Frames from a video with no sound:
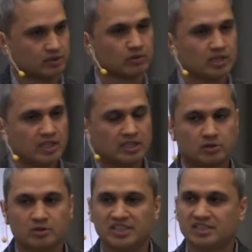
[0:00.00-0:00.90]
you
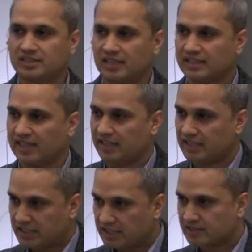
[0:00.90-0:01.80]
through digital
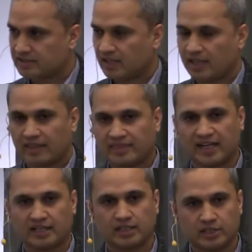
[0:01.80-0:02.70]
guarantees
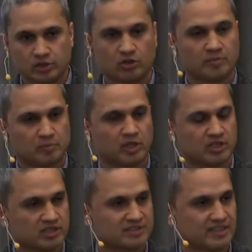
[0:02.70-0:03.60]
that your
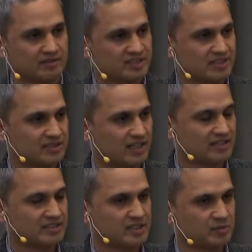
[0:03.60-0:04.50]
product services
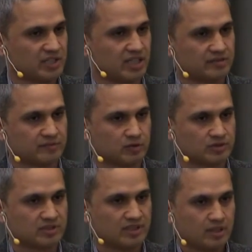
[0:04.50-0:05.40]
are GDPR
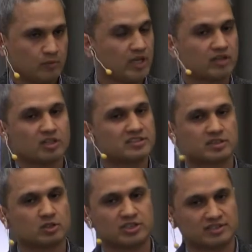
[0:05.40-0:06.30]
enforced? We are not
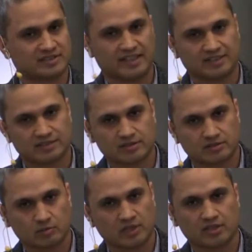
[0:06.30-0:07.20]
social
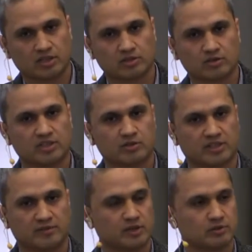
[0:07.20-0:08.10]
scientists, so we are not going to
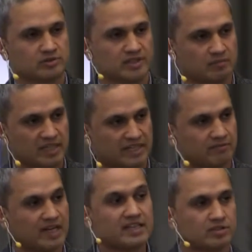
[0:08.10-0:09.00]
give you some
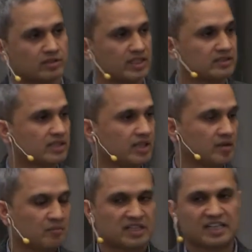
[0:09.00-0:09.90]
advice on this.
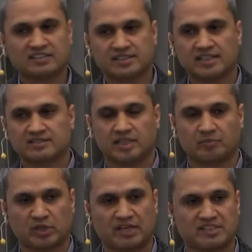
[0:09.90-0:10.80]
But let's say
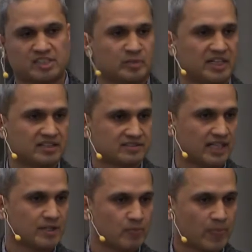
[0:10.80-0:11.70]
privacy by
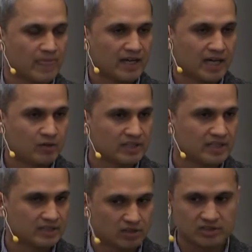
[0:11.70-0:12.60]
design, how the
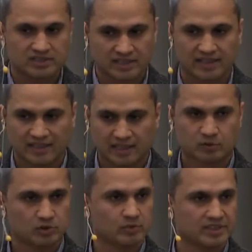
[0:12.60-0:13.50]
technology can
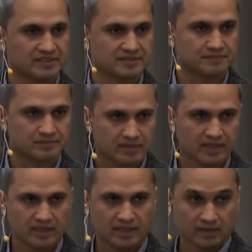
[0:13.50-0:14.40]
help you with this.
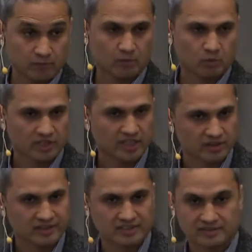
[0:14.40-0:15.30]
And we are working
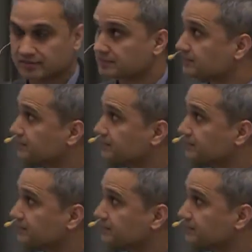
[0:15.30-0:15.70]
on this.